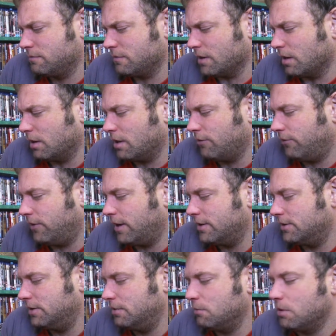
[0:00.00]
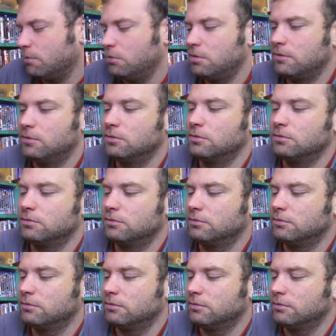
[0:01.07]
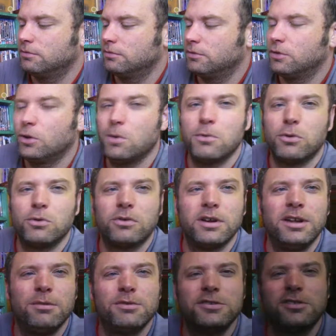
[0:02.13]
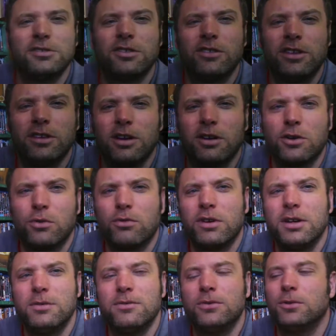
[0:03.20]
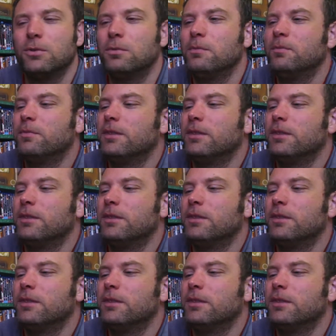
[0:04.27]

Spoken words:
Love Fantasy, My Beautiful Girl Marie, which is, I think, a Korean film.